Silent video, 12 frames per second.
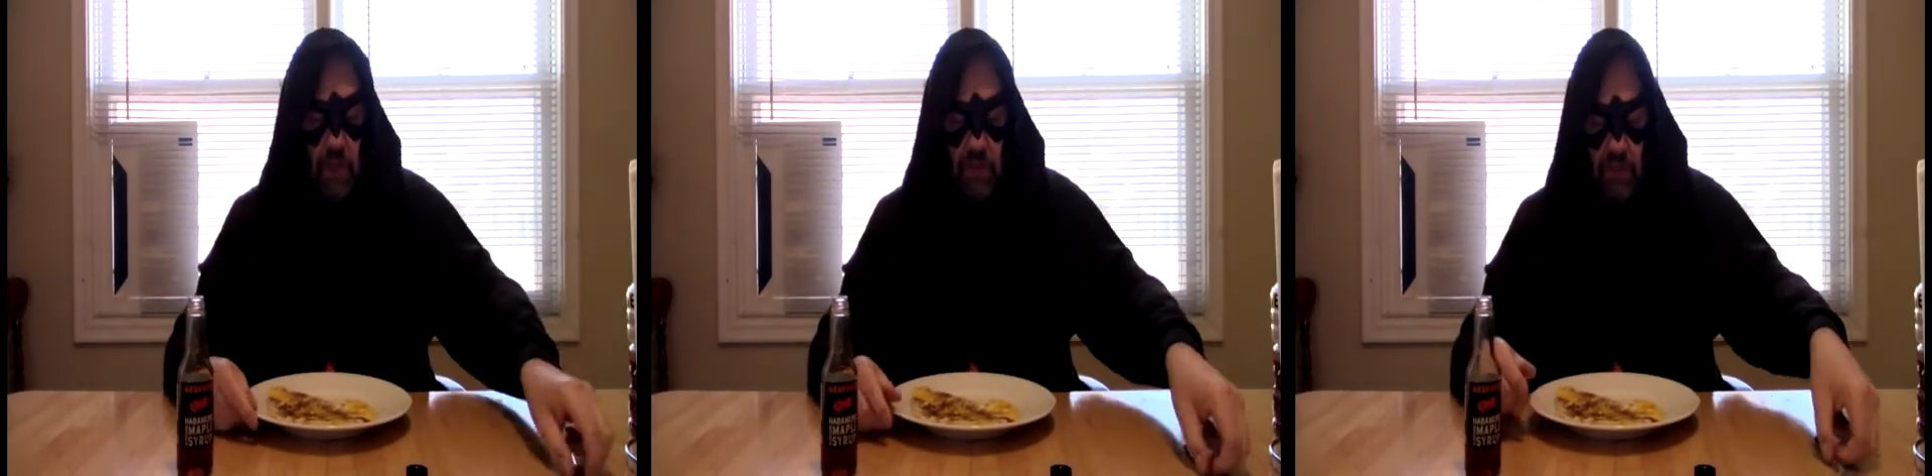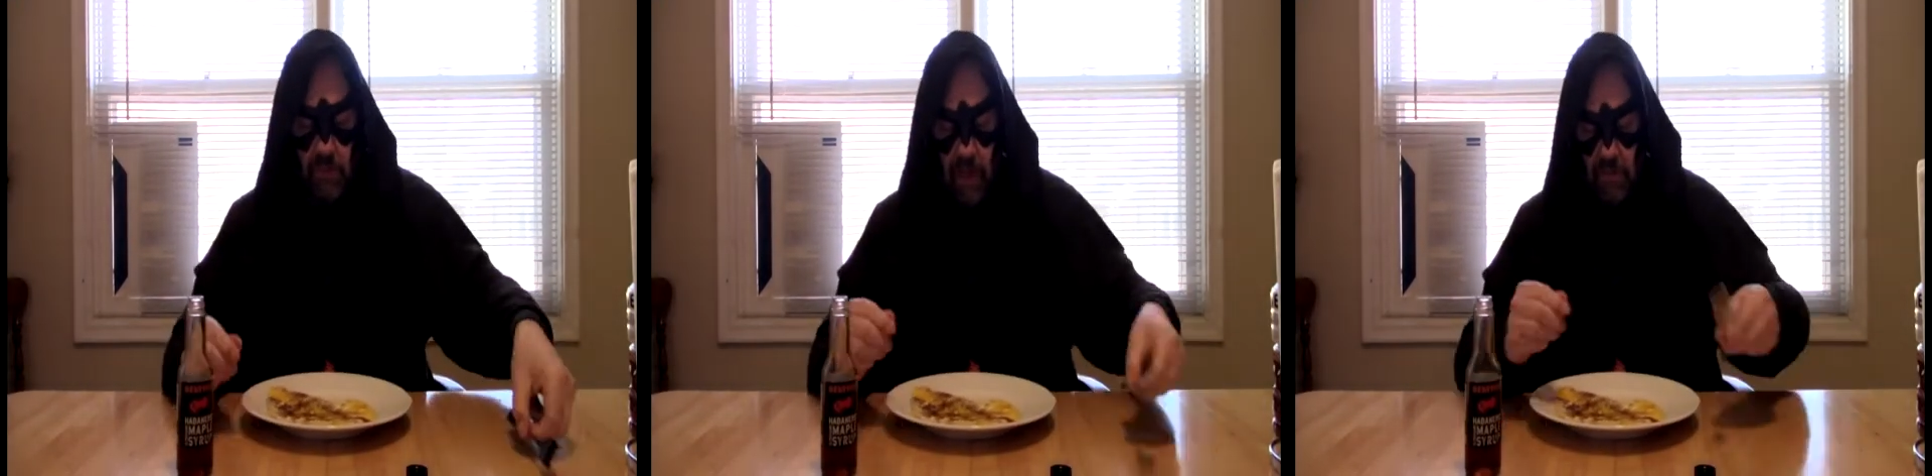
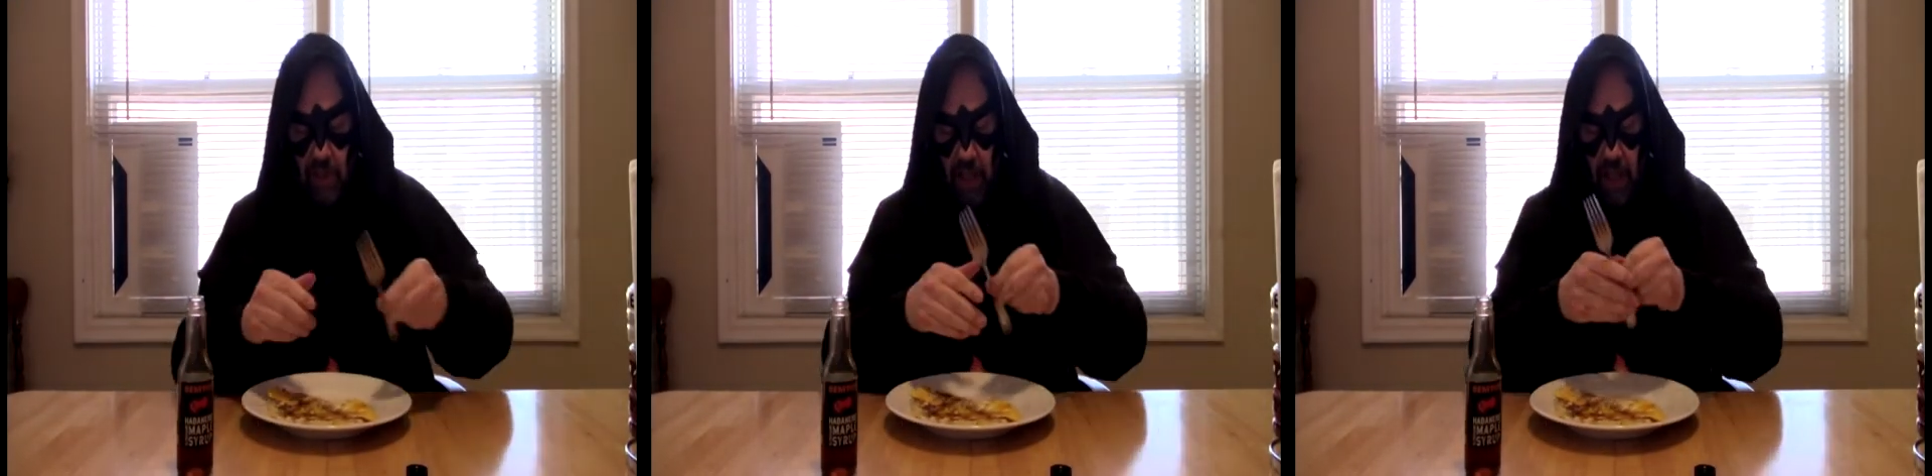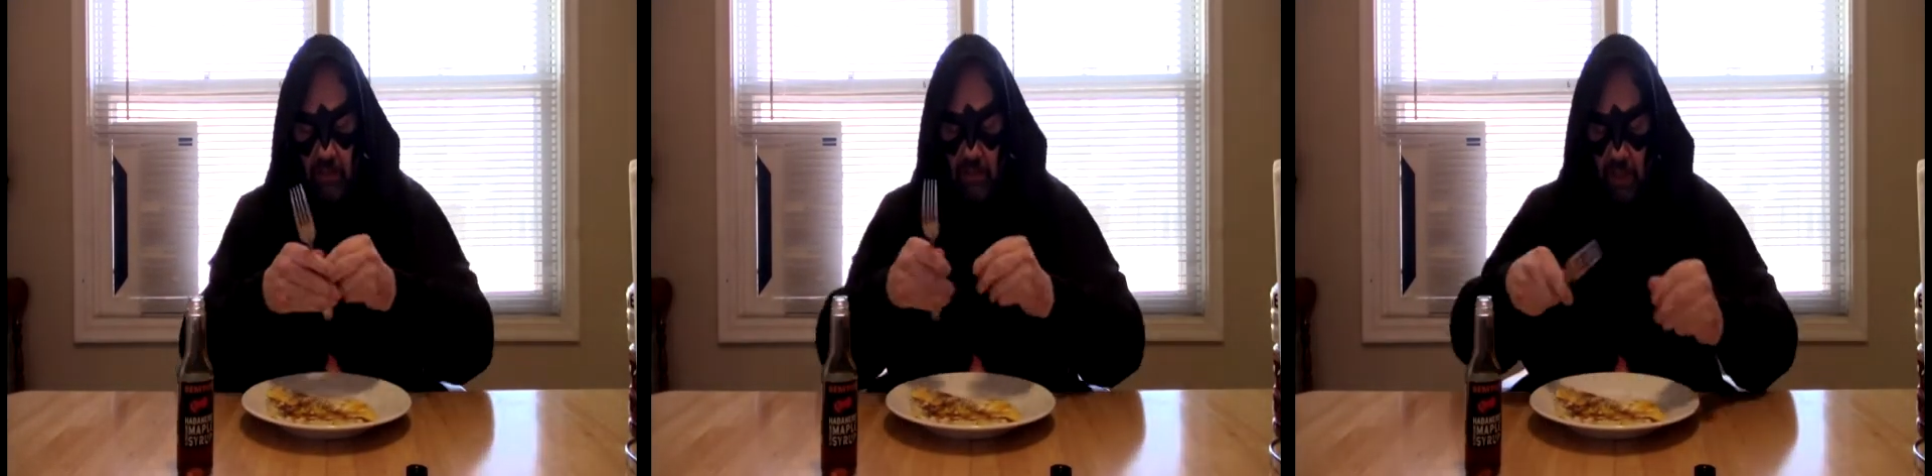Sometimes I'll
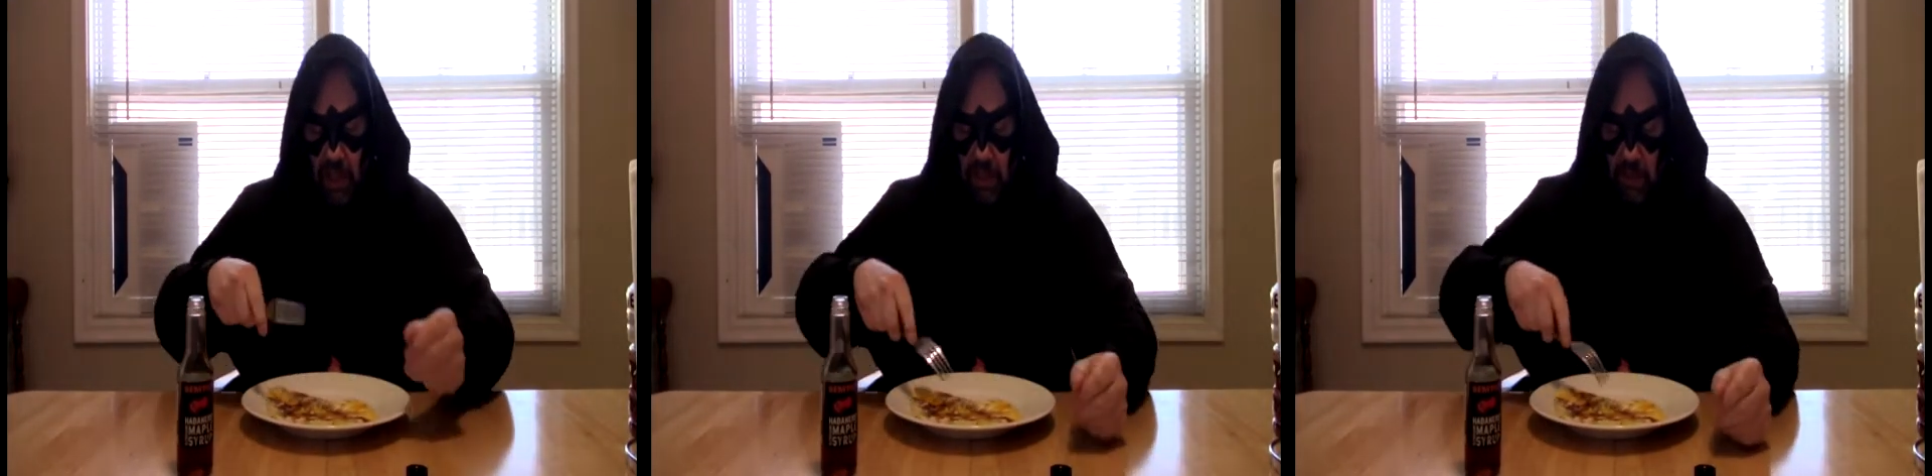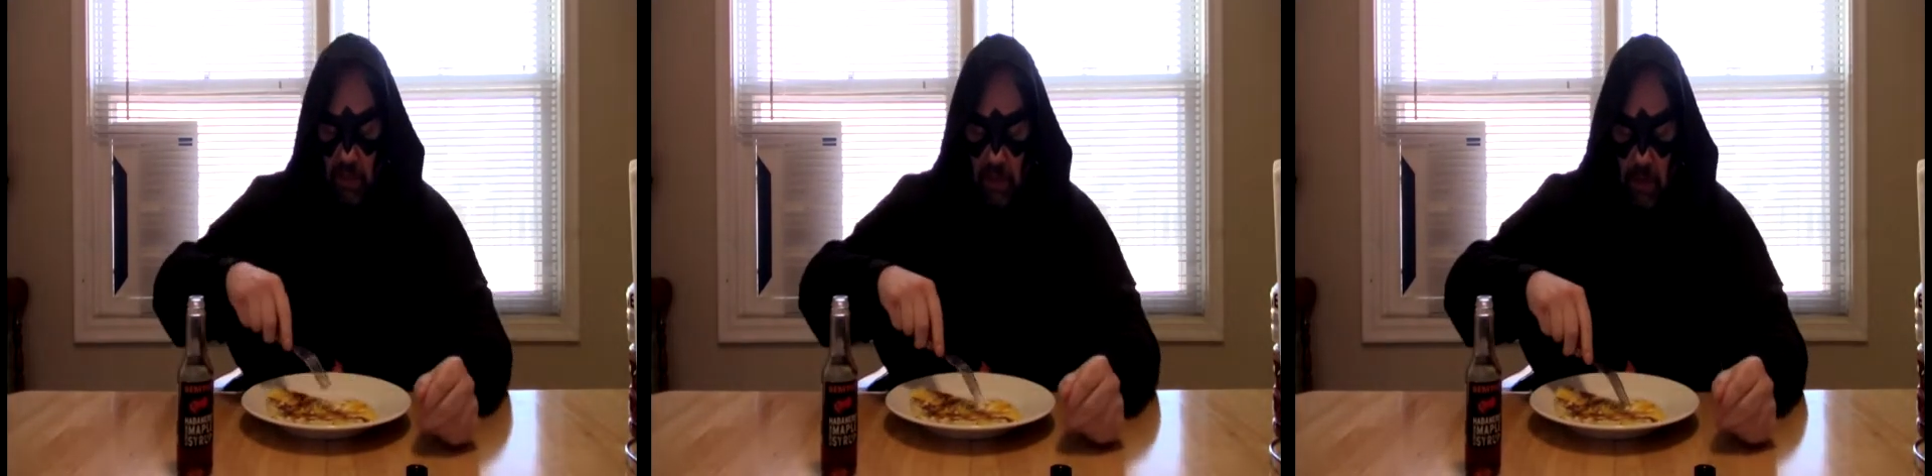have a
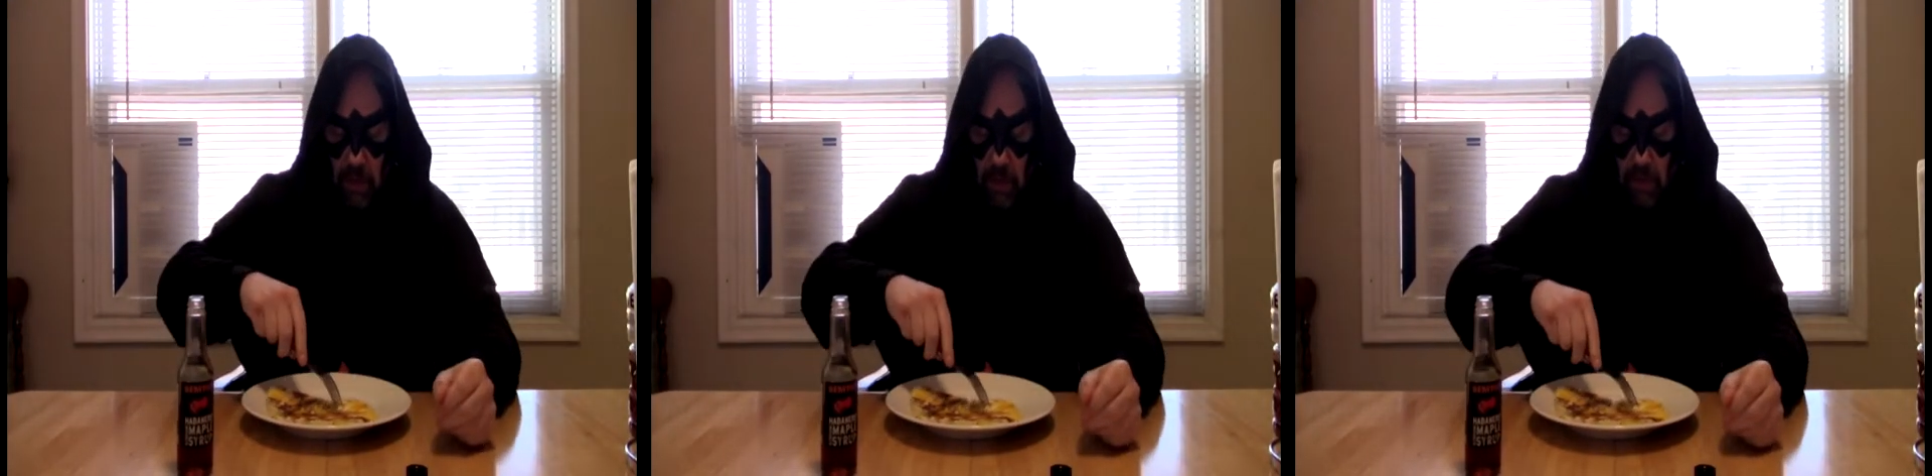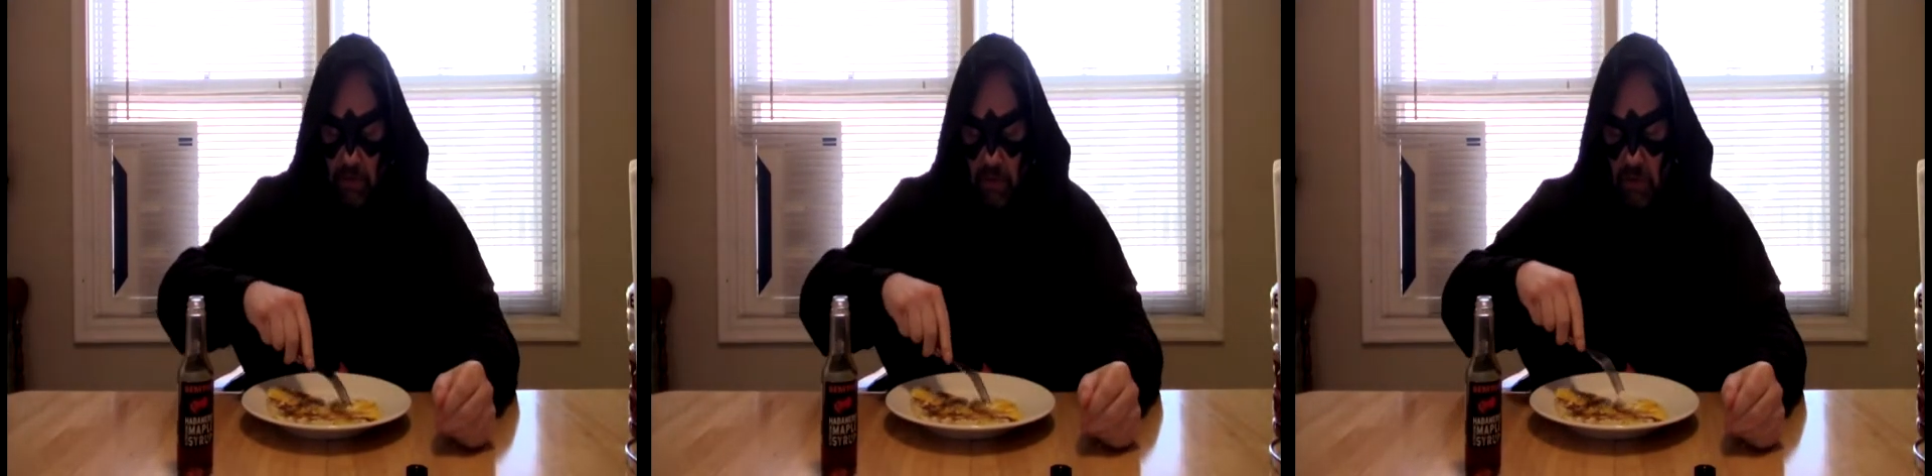meat to go
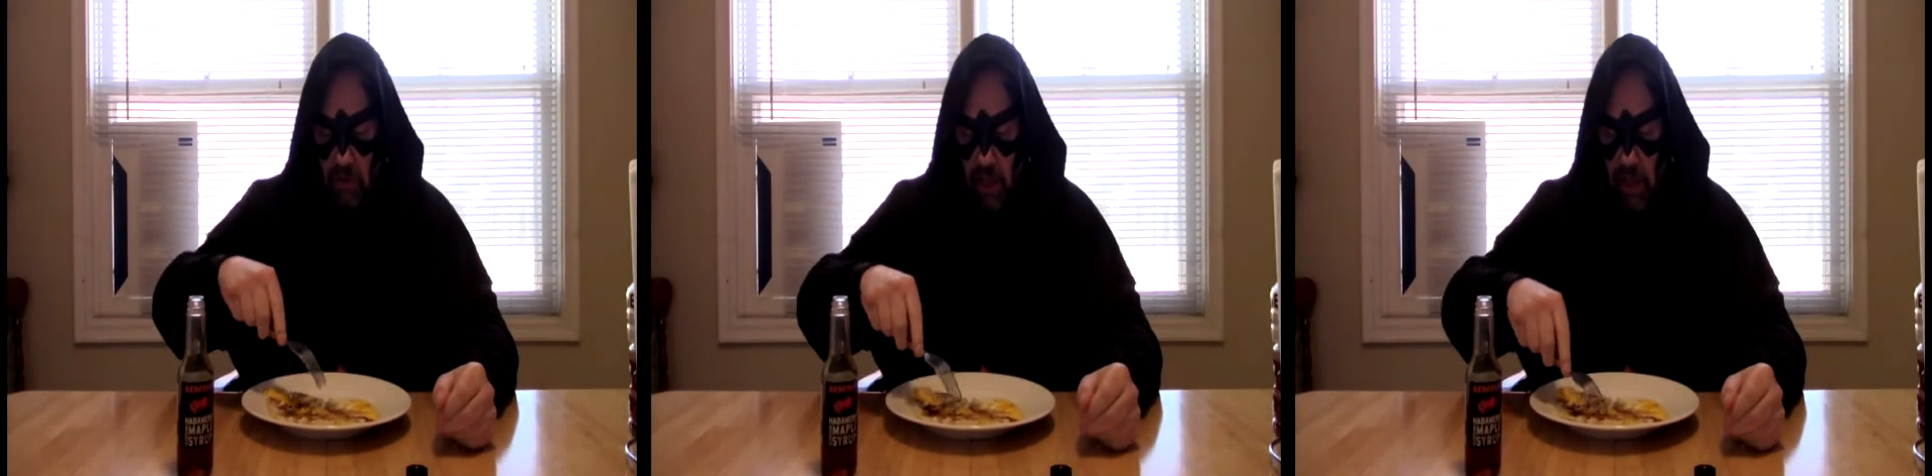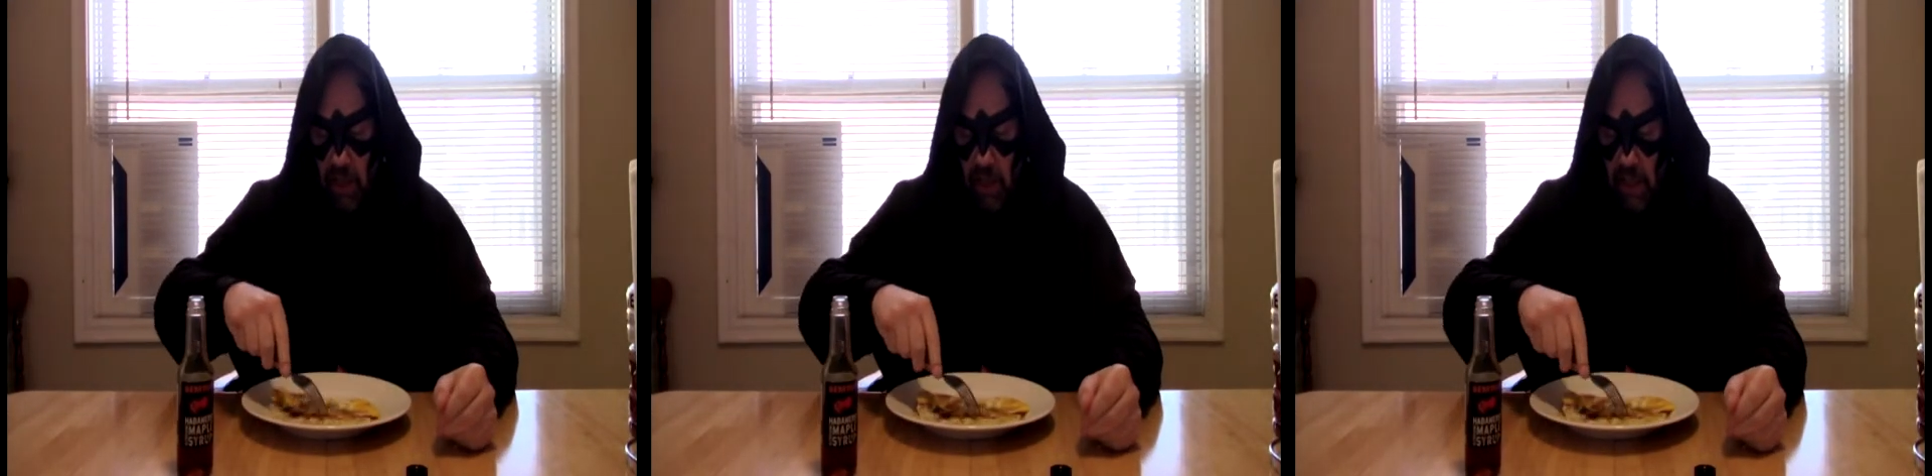with them as
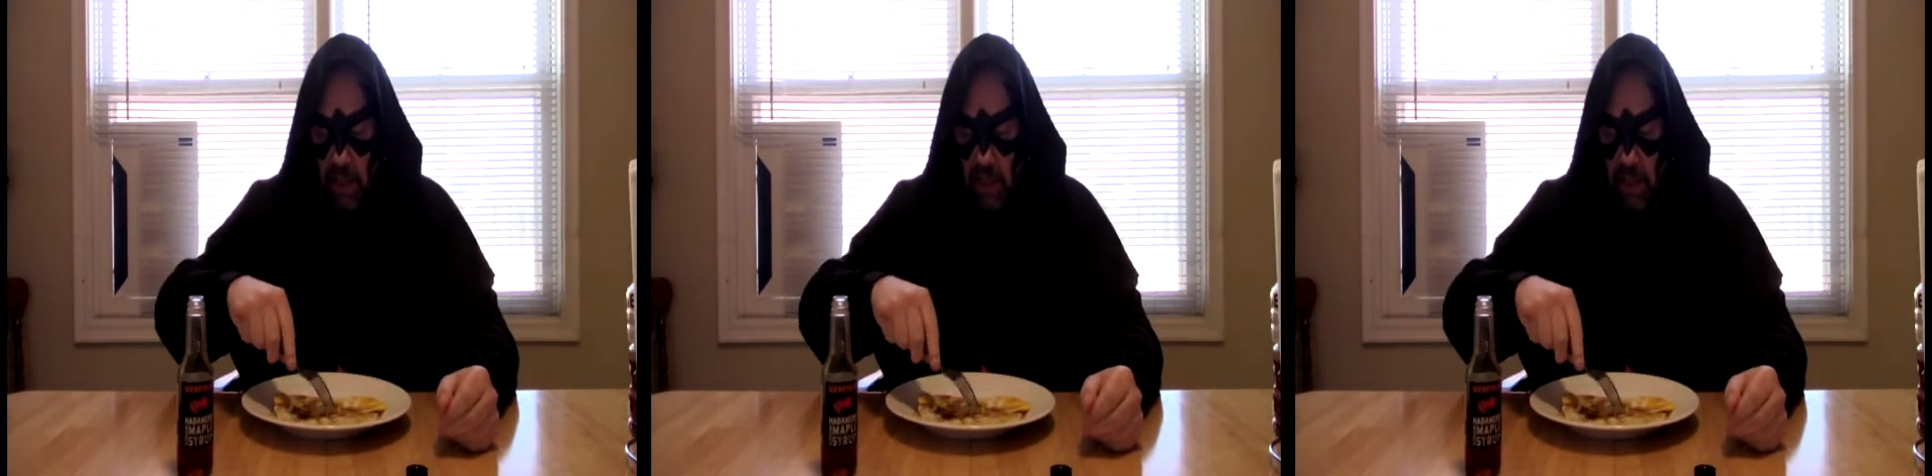well.